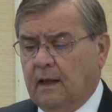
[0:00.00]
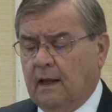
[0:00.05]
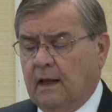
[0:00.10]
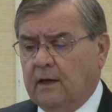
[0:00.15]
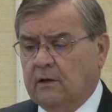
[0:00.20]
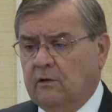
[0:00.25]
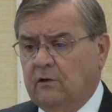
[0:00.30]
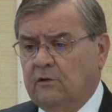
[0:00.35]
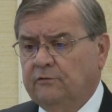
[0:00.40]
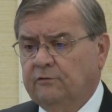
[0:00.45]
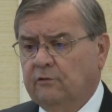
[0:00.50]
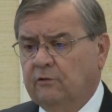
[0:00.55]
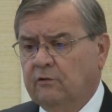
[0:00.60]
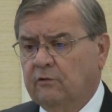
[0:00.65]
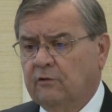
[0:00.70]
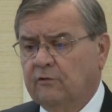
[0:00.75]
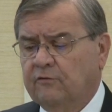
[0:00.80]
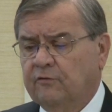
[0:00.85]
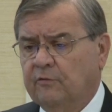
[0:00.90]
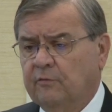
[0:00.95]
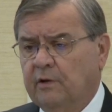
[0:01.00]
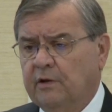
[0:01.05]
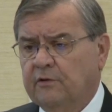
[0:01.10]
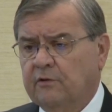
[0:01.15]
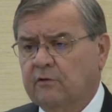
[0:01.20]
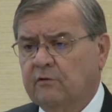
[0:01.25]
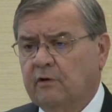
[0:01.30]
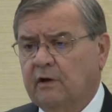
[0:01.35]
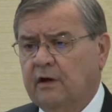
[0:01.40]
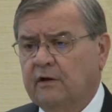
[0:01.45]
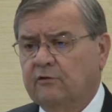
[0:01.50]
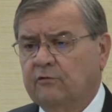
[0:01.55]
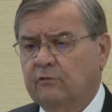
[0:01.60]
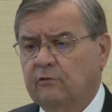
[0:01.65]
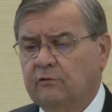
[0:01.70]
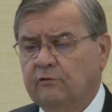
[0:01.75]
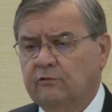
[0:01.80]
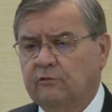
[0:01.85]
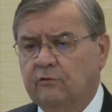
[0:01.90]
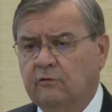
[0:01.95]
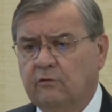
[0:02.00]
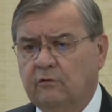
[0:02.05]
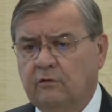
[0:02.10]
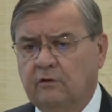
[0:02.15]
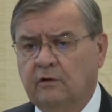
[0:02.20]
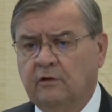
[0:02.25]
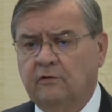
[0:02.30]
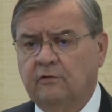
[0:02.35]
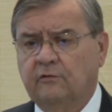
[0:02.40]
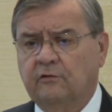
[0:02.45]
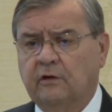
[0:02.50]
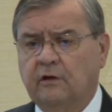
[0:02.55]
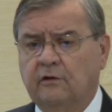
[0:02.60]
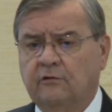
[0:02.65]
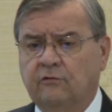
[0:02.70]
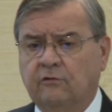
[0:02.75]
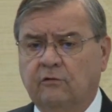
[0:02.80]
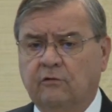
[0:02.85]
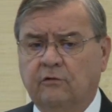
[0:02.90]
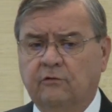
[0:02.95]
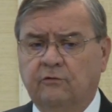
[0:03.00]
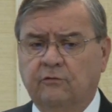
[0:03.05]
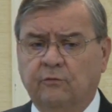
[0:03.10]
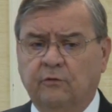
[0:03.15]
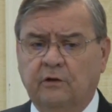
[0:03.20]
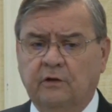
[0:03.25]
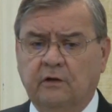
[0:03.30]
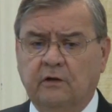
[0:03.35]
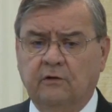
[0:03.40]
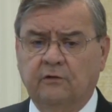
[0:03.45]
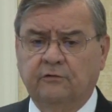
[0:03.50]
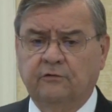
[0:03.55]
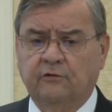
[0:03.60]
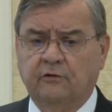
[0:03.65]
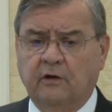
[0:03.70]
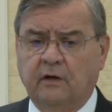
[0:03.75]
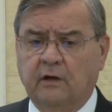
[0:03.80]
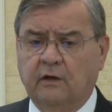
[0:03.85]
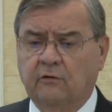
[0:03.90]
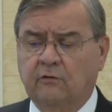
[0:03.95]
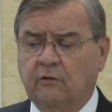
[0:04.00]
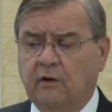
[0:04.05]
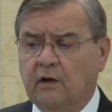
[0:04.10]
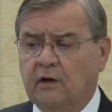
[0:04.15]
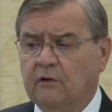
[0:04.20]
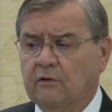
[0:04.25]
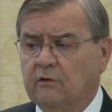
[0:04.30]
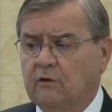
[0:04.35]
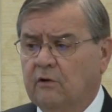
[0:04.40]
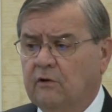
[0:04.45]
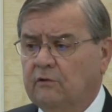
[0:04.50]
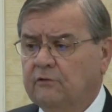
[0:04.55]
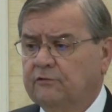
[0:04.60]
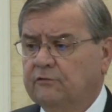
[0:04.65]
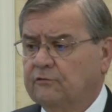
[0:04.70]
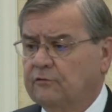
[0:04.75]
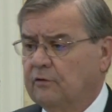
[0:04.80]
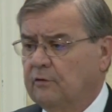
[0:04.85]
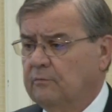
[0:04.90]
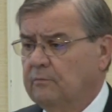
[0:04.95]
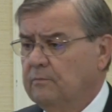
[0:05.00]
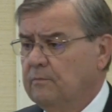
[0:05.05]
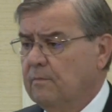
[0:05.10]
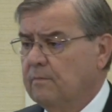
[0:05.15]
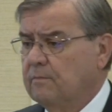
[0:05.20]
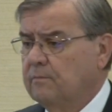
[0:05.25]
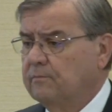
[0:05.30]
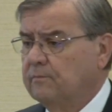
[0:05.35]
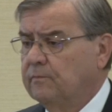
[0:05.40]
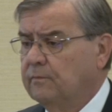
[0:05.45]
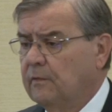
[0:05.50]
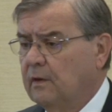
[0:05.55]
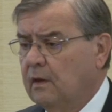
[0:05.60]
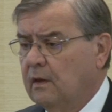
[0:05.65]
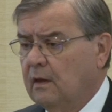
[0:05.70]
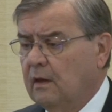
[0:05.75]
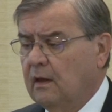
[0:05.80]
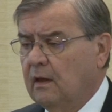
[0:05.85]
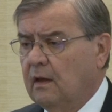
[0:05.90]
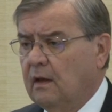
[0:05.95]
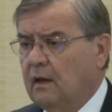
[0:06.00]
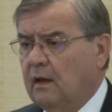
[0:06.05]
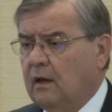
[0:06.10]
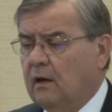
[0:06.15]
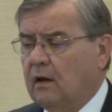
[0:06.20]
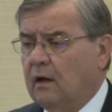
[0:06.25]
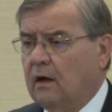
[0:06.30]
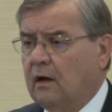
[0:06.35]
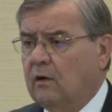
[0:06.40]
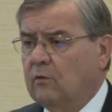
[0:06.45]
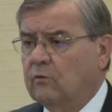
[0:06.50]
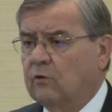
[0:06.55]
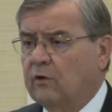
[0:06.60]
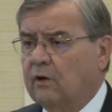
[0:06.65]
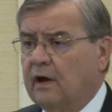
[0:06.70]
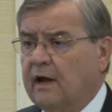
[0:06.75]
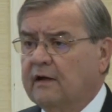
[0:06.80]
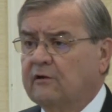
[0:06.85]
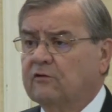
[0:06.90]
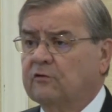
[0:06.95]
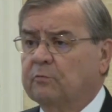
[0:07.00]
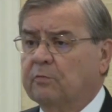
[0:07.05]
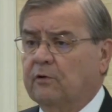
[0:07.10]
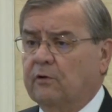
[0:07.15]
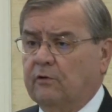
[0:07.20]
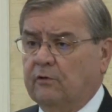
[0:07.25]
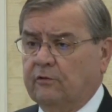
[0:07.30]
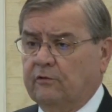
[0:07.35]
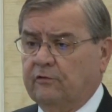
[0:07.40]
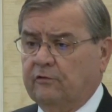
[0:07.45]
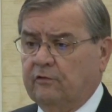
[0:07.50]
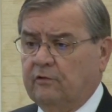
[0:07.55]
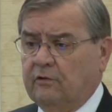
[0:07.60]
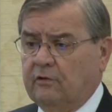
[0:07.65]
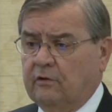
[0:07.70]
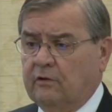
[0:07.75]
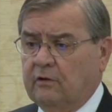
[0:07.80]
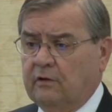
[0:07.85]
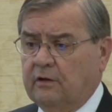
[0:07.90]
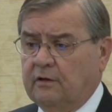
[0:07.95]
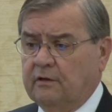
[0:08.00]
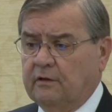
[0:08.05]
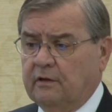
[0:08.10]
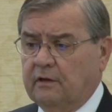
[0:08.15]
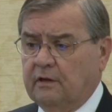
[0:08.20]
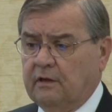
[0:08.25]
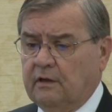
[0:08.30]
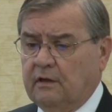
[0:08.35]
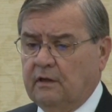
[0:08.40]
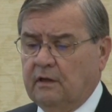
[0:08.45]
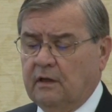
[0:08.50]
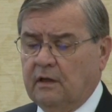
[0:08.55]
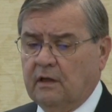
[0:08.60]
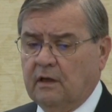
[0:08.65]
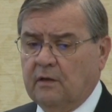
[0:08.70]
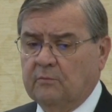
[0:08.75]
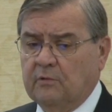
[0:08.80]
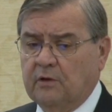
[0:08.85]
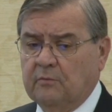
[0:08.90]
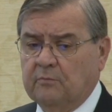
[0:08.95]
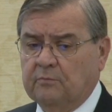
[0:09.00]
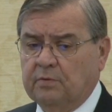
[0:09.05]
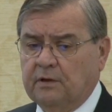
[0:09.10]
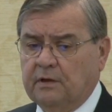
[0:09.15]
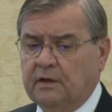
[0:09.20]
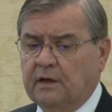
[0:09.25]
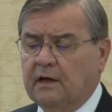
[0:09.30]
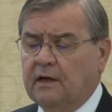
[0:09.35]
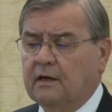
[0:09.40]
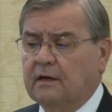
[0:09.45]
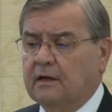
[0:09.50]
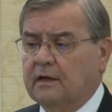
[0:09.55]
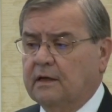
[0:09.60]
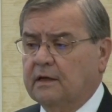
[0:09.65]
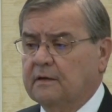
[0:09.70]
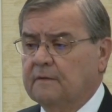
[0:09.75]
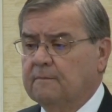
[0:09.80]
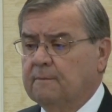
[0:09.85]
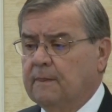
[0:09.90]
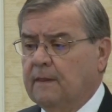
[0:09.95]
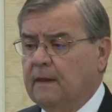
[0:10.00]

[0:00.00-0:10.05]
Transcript: I also heard from other graduate students that George Welsh and Grant Dahlstrom uh, were experts on the MMPI.